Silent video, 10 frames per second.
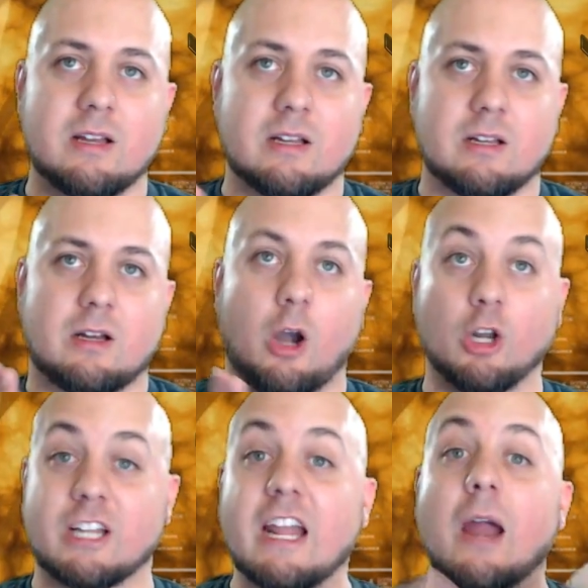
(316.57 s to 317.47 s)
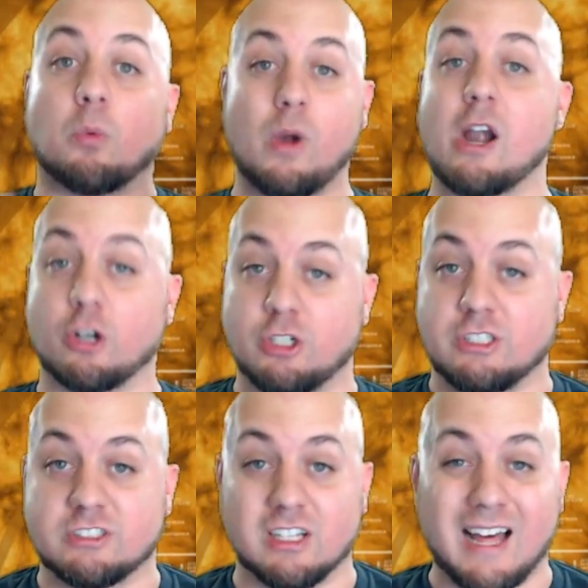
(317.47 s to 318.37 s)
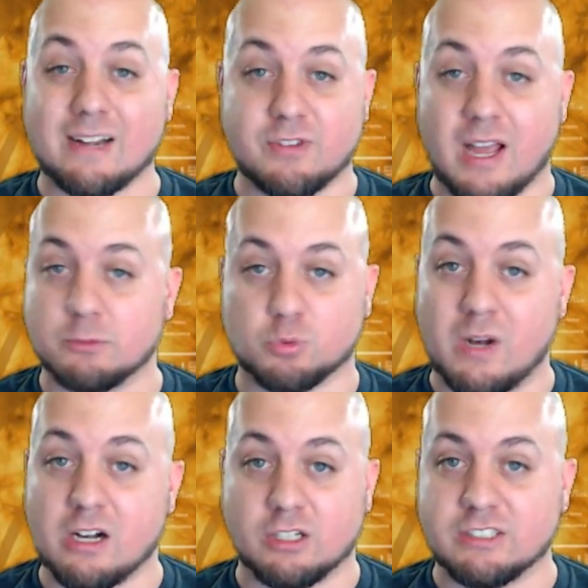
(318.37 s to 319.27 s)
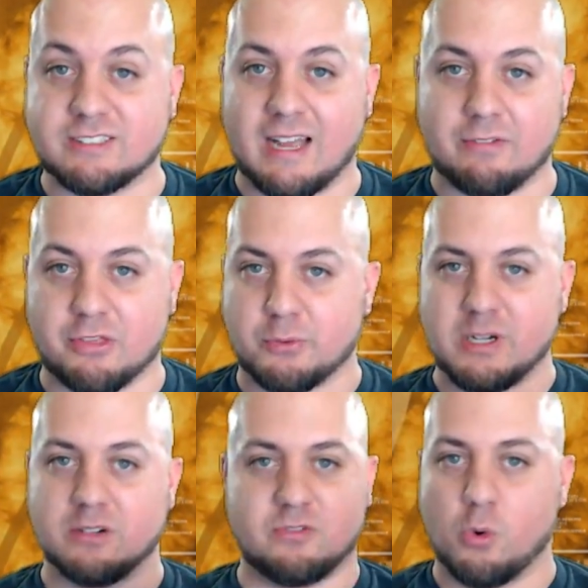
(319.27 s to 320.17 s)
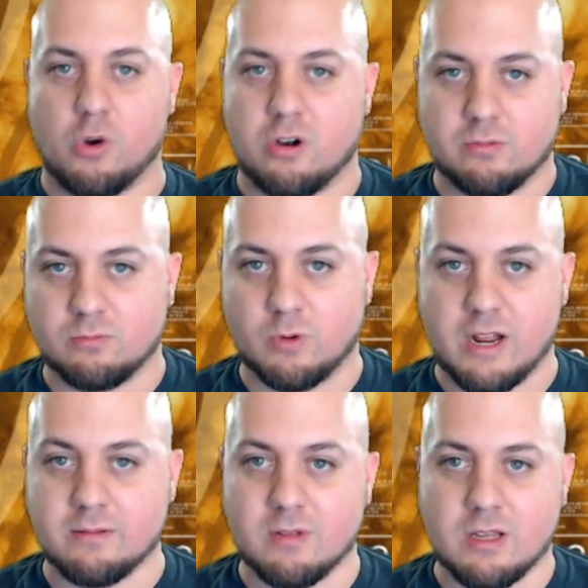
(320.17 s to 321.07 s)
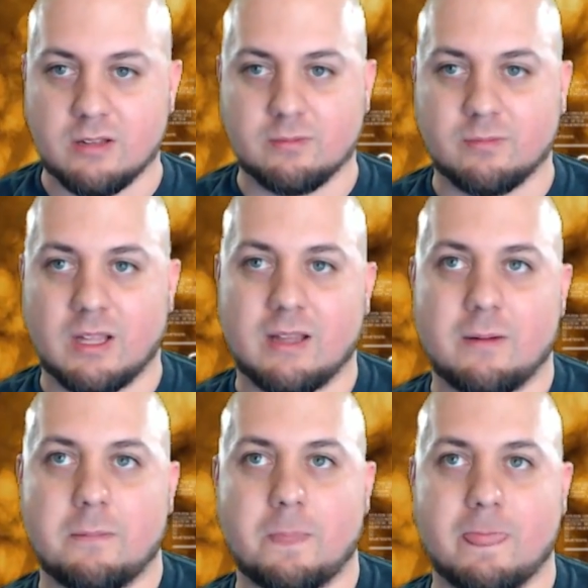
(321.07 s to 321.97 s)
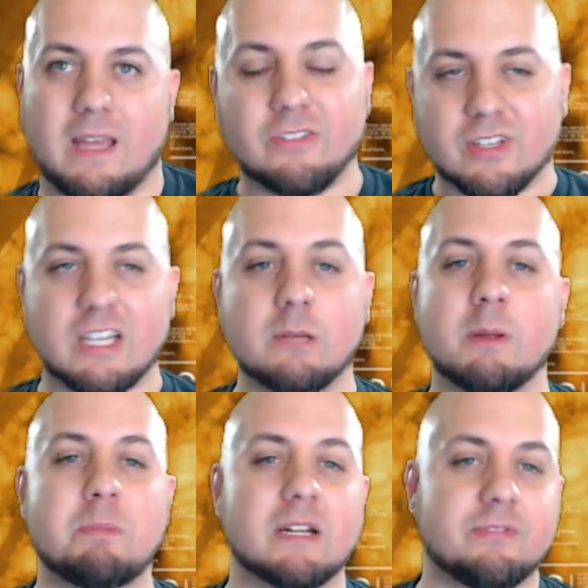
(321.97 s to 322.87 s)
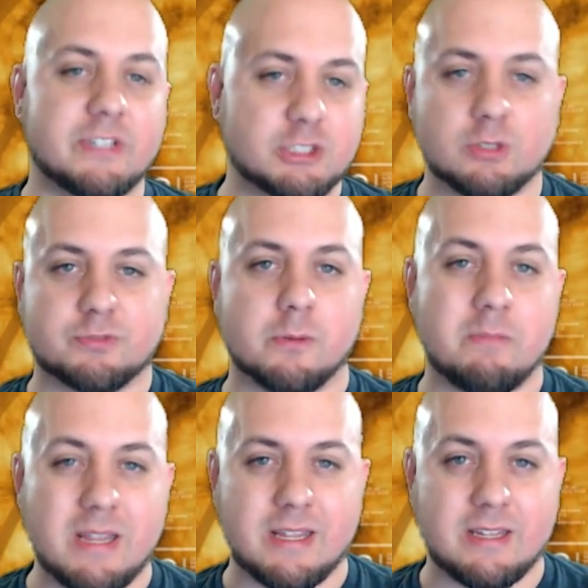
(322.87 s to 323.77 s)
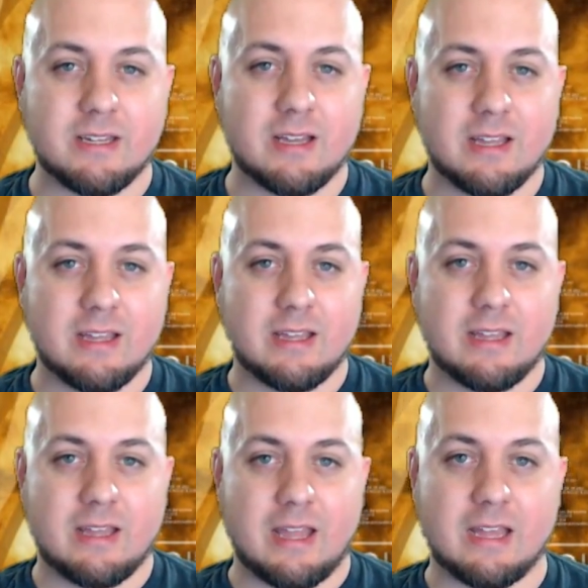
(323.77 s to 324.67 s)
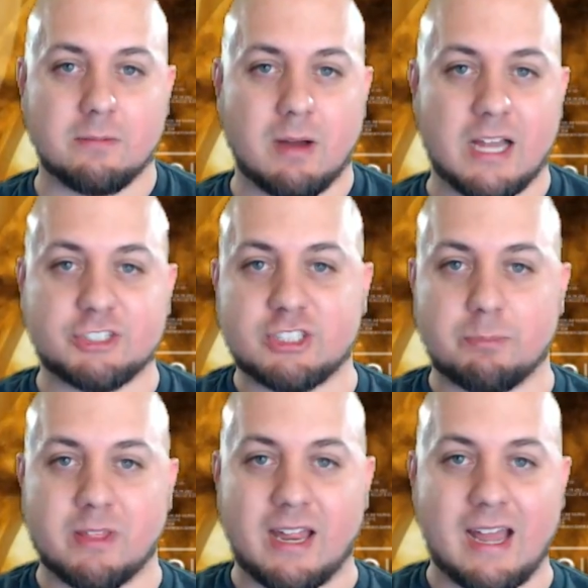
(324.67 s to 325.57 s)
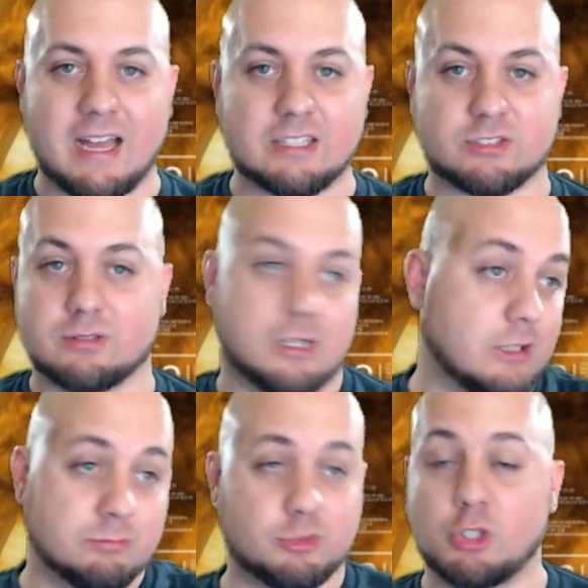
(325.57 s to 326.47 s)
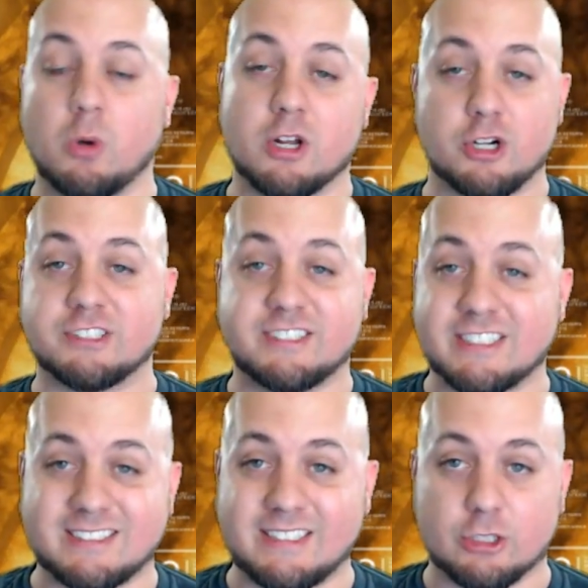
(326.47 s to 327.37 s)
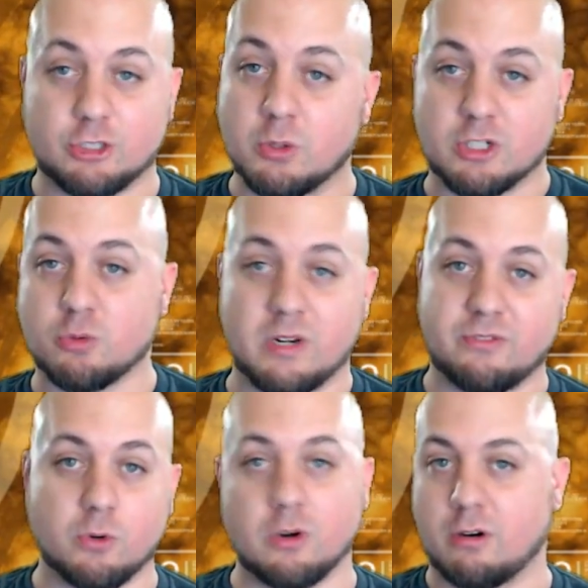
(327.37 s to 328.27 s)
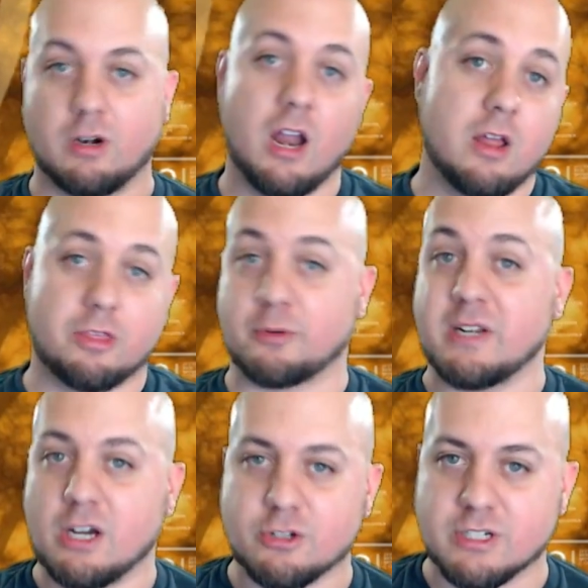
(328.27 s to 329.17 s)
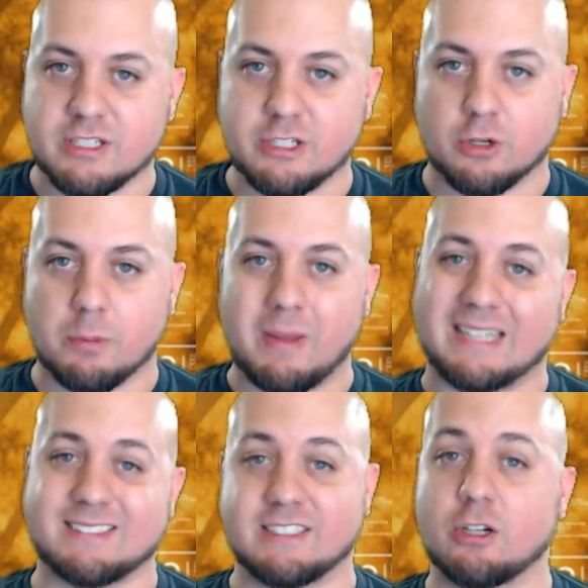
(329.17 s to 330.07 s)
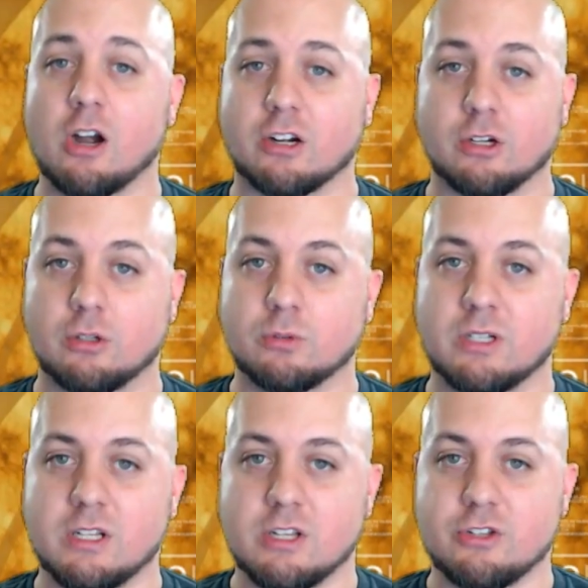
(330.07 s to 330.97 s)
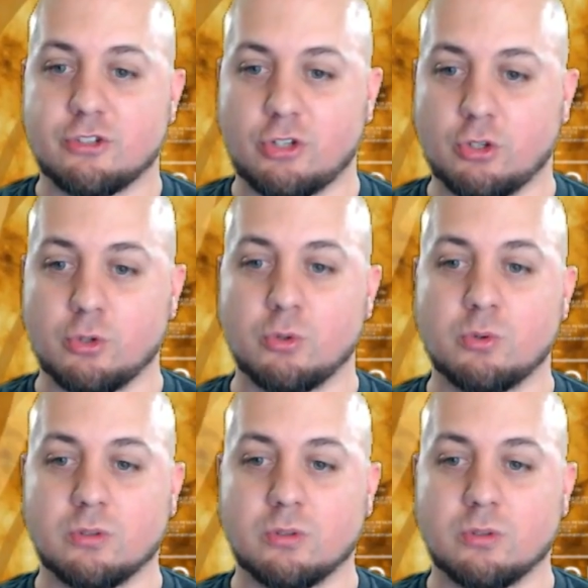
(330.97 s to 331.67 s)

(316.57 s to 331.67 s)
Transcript: are looking at rare goods, a lot of times rare goods have 3 or 4, right? Is it going to be beneficial for me in my ship that has 260 or 224 or 300, capacity cargo to